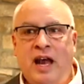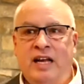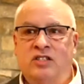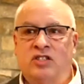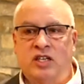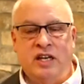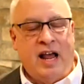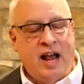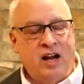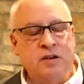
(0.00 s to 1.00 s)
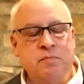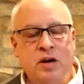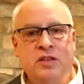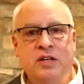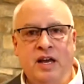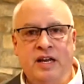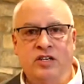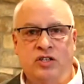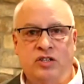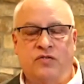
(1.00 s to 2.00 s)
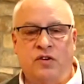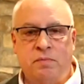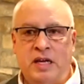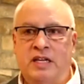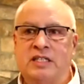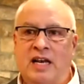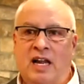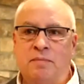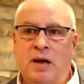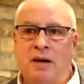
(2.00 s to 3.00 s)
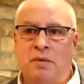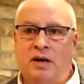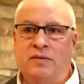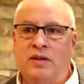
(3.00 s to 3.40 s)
and sent out among the nations from East Alabama.